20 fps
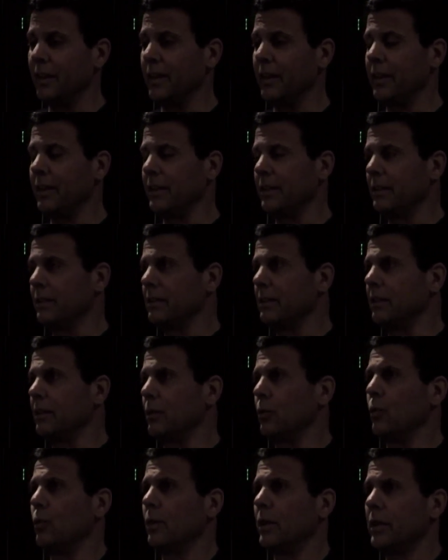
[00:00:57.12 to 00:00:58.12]
And uh,
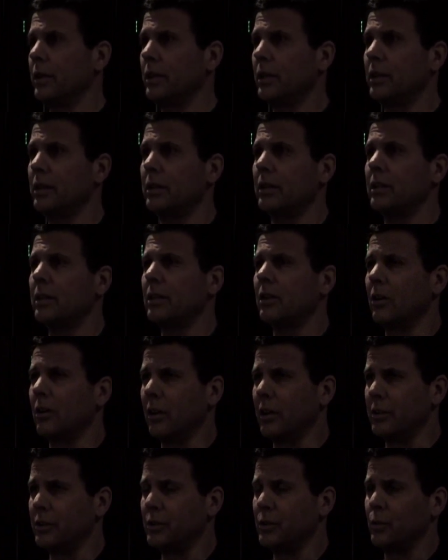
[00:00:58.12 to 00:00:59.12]
one of the
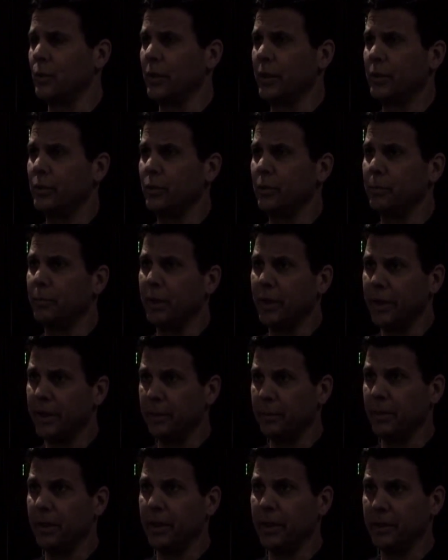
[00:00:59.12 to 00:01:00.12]
cards went to a buddy
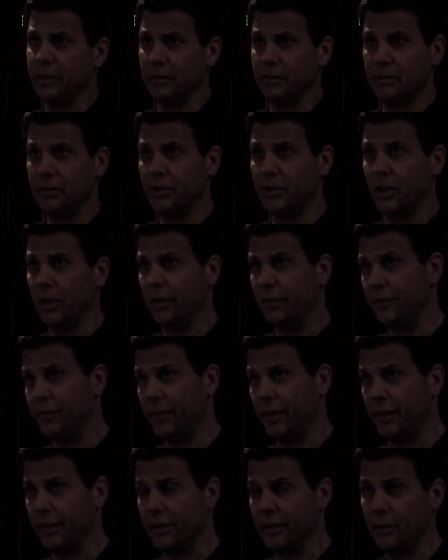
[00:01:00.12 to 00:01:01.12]
of mine, John
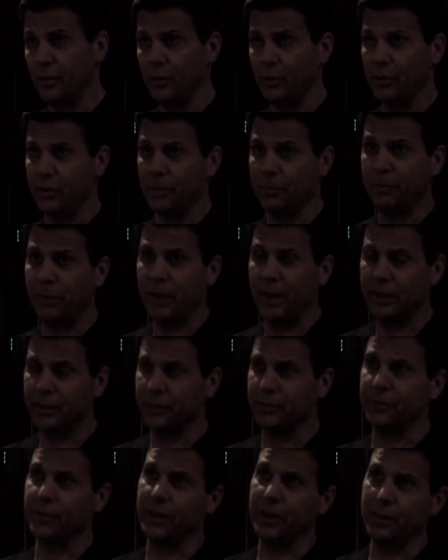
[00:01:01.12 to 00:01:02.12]
Viener, who's a
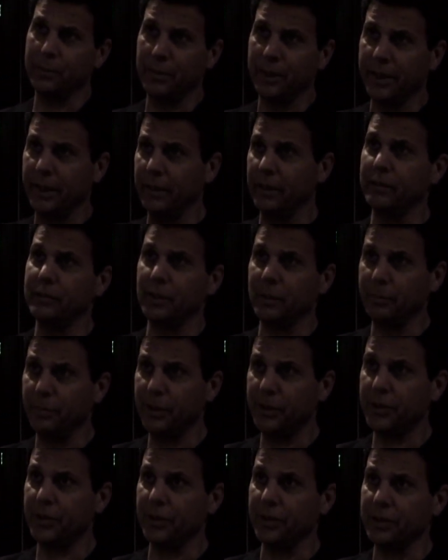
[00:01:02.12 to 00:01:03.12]
pilot friend of mine. He lives in
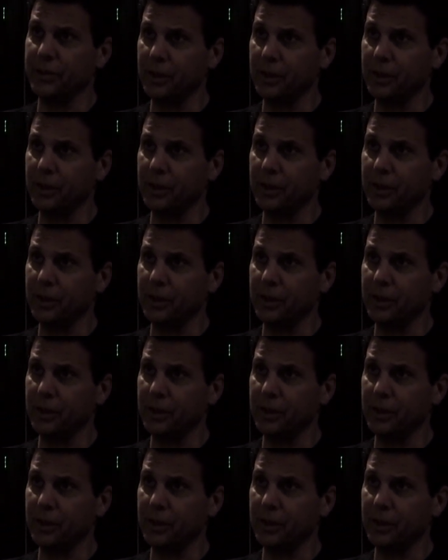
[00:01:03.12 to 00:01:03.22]
Michigan.